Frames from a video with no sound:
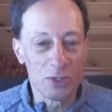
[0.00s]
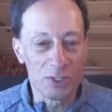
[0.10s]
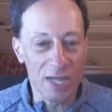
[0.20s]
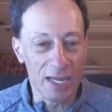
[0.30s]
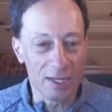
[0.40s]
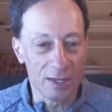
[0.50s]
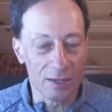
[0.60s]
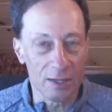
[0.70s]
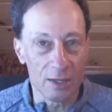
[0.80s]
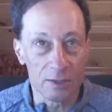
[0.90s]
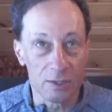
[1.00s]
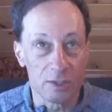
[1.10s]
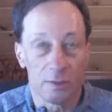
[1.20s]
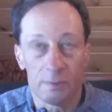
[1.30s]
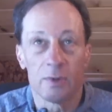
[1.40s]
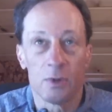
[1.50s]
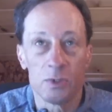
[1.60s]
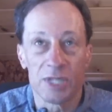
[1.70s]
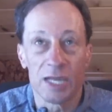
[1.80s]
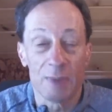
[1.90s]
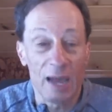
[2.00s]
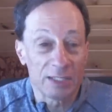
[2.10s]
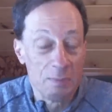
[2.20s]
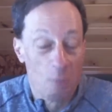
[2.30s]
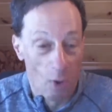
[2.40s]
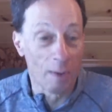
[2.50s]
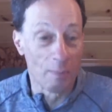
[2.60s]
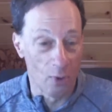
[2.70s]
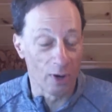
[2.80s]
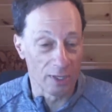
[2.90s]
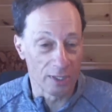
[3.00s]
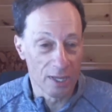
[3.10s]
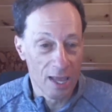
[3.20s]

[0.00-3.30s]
who say it's actually more important.